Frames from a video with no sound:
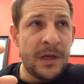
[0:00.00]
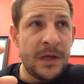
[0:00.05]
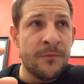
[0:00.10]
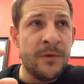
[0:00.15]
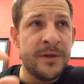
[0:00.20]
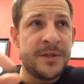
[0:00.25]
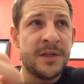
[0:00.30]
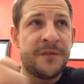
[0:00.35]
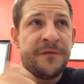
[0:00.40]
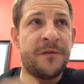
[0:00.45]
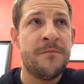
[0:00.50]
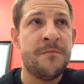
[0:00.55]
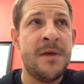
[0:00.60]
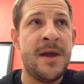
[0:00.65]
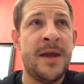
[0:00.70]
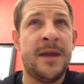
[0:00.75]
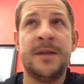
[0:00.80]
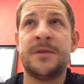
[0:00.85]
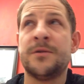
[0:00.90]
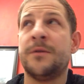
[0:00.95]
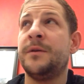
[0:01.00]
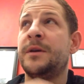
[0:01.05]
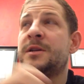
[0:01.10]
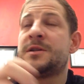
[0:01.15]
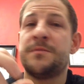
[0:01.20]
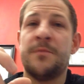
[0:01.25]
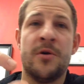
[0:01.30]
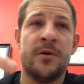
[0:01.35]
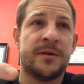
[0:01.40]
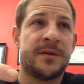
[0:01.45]
which is for me is only a
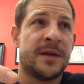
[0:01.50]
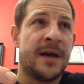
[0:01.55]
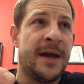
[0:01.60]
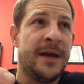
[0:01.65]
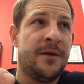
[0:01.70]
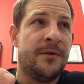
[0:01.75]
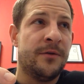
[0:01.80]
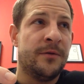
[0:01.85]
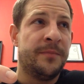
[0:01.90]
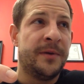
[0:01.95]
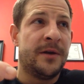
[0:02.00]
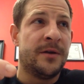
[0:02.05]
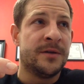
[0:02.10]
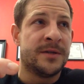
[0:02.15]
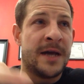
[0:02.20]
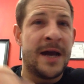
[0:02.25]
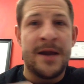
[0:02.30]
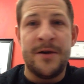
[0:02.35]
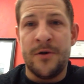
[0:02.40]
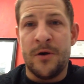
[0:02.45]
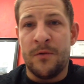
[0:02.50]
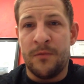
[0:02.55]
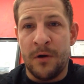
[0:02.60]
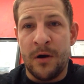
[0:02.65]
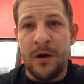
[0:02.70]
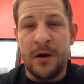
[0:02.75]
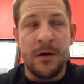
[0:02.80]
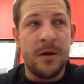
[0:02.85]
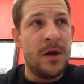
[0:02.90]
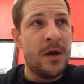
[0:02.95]
small cycle because I know
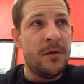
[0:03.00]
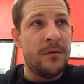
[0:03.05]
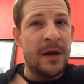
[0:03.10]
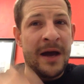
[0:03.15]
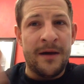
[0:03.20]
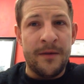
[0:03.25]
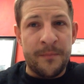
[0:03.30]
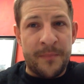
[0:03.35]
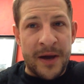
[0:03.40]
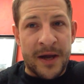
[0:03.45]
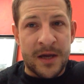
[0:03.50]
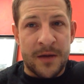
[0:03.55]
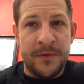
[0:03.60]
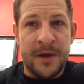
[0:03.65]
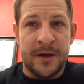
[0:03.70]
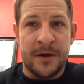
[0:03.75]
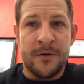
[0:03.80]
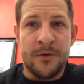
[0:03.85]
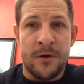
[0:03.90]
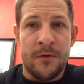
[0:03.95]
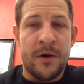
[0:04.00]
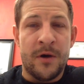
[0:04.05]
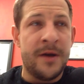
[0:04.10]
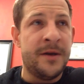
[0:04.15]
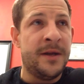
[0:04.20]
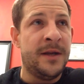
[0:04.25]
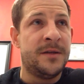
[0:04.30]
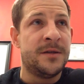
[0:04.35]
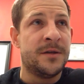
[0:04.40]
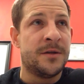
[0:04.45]
what, at the back of my head, I know what I
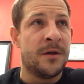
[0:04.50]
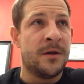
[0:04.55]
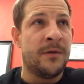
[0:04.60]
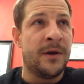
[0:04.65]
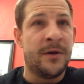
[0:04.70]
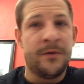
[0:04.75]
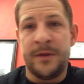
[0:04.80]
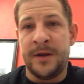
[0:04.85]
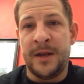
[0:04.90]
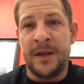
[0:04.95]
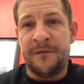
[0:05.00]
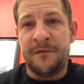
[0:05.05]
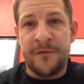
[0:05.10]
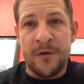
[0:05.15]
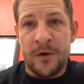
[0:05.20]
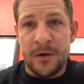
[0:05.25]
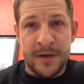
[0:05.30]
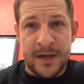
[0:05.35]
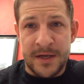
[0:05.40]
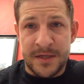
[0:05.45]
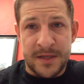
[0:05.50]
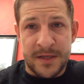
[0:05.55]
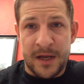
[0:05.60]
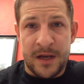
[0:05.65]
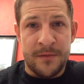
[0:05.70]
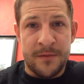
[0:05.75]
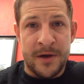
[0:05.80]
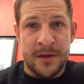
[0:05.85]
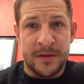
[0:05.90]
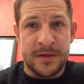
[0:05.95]
need to do. I only need 4 days
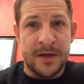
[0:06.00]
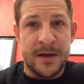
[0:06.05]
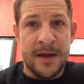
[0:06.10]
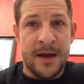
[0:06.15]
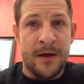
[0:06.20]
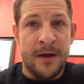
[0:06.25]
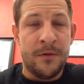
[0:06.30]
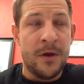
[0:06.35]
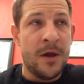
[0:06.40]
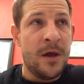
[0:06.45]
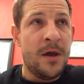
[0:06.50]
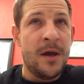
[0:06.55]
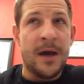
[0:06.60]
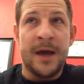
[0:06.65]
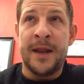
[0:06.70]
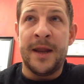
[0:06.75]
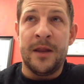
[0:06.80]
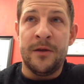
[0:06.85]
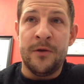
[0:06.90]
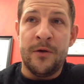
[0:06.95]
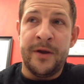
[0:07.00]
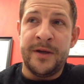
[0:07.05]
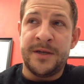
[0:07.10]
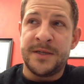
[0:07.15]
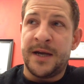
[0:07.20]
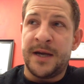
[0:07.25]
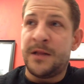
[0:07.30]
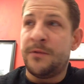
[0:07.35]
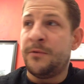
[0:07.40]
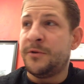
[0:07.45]
thinking about it now, and I'll know
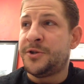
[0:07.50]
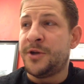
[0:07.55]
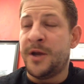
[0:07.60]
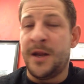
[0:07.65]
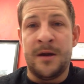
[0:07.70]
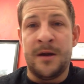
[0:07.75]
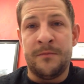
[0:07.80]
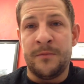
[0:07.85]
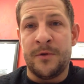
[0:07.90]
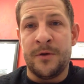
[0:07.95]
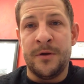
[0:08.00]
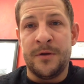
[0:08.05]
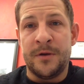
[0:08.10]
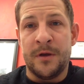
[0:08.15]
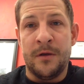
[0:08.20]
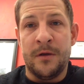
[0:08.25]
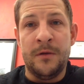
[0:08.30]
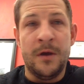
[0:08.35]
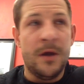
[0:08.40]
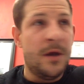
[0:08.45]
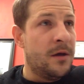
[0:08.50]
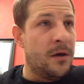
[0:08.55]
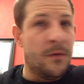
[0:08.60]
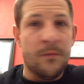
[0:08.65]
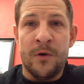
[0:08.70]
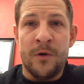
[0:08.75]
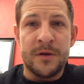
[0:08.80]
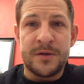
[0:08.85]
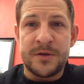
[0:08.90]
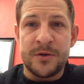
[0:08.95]
exactly what training I'm going to do
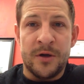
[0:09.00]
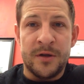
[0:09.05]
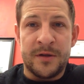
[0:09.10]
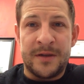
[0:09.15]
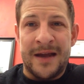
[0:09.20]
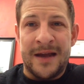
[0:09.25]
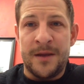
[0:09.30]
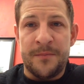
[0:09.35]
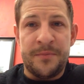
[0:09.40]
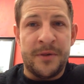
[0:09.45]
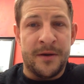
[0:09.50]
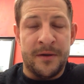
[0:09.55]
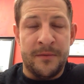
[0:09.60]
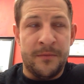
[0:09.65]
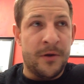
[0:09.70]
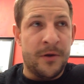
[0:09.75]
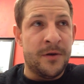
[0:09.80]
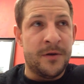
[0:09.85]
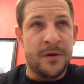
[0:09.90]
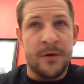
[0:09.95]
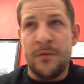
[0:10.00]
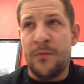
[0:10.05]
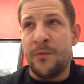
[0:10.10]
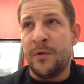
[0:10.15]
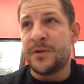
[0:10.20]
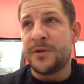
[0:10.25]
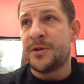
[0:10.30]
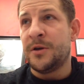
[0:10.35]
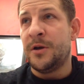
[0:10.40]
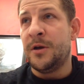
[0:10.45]
and what sort of diet plan I'm going to do and
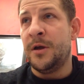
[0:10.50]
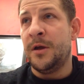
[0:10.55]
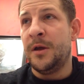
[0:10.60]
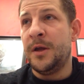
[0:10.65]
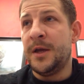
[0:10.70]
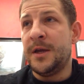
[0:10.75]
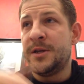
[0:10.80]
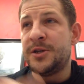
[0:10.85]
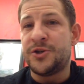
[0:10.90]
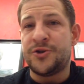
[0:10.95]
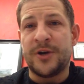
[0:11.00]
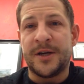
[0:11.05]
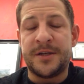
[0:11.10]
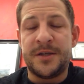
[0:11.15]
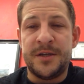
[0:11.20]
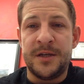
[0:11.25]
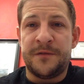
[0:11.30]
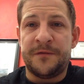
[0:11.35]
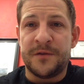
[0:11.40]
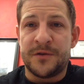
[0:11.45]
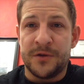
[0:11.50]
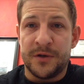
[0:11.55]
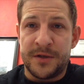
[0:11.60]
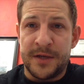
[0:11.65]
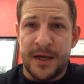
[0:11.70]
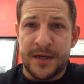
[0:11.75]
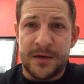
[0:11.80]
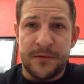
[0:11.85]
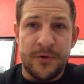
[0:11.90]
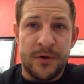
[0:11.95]
what sort of strategies for
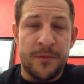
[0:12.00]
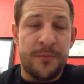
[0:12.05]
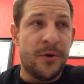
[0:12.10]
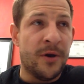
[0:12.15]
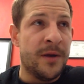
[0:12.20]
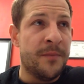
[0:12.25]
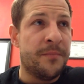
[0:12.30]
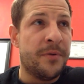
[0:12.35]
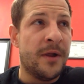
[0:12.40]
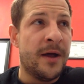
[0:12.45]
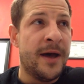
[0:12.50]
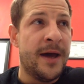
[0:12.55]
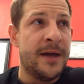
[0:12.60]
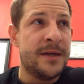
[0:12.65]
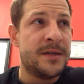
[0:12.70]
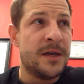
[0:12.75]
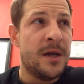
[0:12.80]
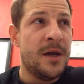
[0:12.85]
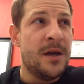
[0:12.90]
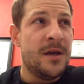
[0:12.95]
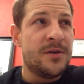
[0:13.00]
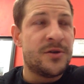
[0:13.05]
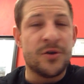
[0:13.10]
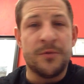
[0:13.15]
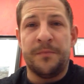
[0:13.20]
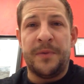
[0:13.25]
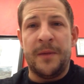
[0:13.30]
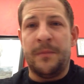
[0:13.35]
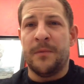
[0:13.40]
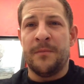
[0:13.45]
success I'm going to put in place.
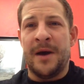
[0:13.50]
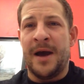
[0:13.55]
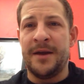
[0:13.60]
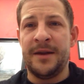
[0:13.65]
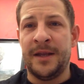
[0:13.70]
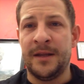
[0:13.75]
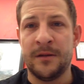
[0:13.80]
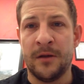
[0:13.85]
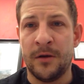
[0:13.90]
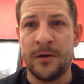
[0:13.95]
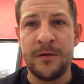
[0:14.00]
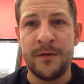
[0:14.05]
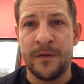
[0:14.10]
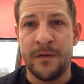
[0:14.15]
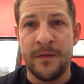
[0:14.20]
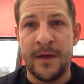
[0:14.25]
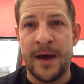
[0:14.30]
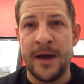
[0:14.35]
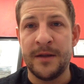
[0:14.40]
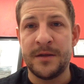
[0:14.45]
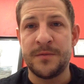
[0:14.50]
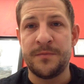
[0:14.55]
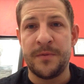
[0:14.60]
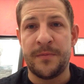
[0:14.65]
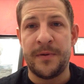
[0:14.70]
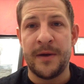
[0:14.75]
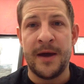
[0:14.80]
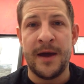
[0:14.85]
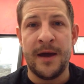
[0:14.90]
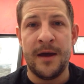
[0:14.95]
Some people might need longer than that to
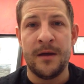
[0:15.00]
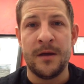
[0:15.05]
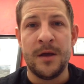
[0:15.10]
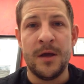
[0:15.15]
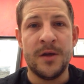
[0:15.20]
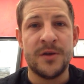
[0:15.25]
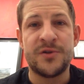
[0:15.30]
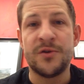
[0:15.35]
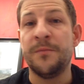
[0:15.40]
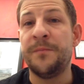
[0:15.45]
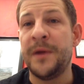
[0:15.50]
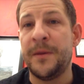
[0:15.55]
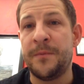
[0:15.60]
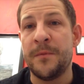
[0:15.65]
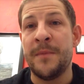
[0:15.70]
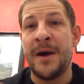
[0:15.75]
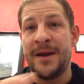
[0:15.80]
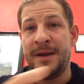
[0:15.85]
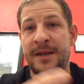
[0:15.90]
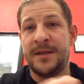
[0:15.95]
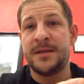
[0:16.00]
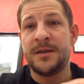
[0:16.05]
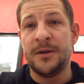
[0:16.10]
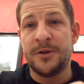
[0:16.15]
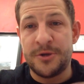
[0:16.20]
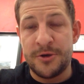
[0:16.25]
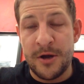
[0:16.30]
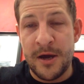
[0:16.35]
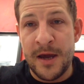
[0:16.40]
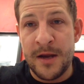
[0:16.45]
prepare. Some people might need to see a
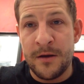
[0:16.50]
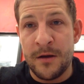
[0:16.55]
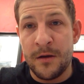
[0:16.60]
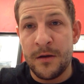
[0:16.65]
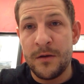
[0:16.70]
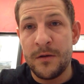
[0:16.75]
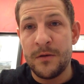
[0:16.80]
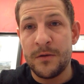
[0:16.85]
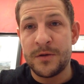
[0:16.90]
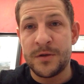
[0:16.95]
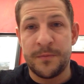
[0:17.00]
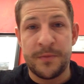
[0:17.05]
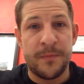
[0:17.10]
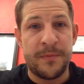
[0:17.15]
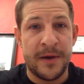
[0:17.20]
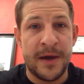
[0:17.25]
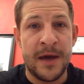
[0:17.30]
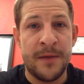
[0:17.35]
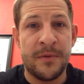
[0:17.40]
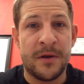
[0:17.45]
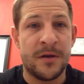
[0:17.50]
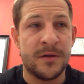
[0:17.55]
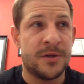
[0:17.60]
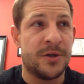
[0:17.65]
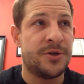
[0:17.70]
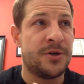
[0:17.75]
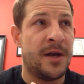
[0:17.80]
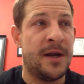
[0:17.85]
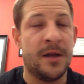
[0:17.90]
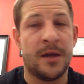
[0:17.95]
trainer to prepare because
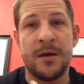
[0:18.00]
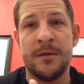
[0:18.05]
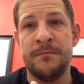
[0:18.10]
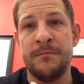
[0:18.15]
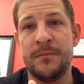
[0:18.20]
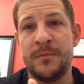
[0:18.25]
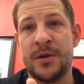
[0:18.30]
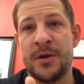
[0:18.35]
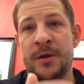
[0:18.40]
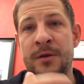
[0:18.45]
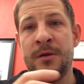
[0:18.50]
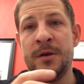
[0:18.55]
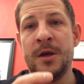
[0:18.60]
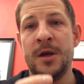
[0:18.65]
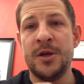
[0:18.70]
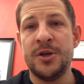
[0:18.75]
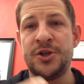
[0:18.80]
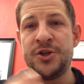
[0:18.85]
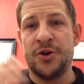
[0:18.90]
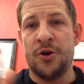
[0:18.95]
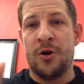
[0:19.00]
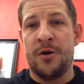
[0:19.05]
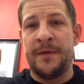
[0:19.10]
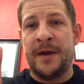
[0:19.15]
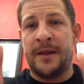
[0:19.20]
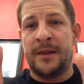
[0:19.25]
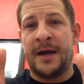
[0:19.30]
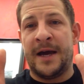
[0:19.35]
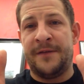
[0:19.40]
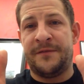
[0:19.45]
a trainer can shorten
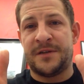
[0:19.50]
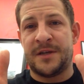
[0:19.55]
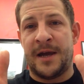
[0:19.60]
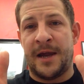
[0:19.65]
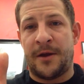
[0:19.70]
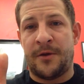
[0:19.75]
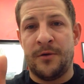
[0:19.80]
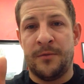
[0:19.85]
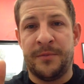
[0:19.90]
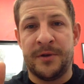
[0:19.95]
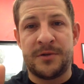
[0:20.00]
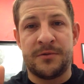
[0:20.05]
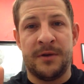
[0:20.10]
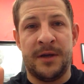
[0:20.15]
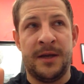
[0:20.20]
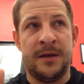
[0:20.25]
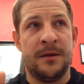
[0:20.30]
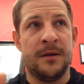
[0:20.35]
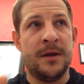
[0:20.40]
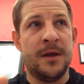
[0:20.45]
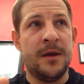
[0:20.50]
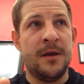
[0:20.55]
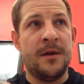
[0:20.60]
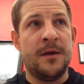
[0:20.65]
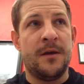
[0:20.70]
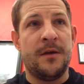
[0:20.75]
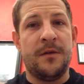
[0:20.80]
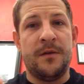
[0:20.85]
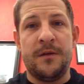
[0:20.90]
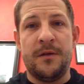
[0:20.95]
that life cycle between
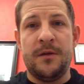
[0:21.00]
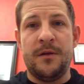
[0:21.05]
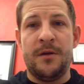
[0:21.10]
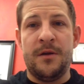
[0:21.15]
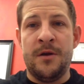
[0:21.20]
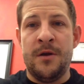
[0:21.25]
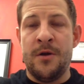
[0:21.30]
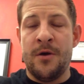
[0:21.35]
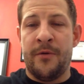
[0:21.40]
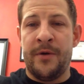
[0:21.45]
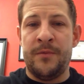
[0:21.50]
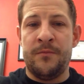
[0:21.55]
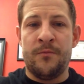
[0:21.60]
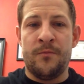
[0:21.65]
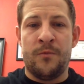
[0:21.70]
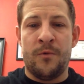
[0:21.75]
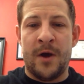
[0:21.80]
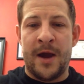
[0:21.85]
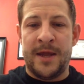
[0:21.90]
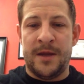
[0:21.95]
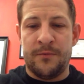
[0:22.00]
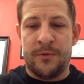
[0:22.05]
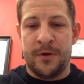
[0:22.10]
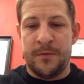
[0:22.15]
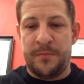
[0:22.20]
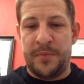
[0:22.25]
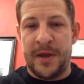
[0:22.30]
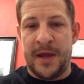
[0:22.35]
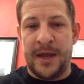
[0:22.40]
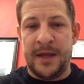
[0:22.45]
knowing where you
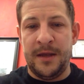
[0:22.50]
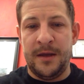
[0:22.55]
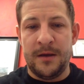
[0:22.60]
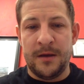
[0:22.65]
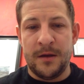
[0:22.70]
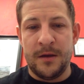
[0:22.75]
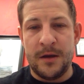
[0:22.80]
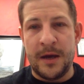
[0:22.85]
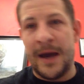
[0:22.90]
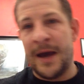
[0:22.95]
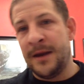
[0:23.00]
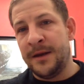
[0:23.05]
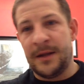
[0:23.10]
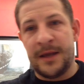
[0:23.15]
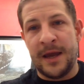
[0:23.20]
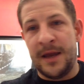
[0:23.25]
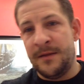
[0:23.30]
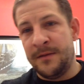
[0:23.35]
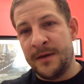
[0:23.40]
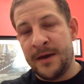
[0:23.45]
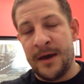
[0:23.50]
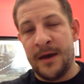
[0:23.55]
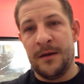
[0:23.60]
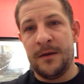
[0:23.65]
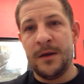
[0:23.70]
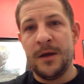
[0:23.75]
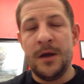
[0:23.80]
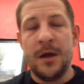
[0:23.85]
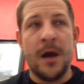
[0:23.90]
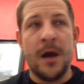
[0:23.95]
want to be and getting there.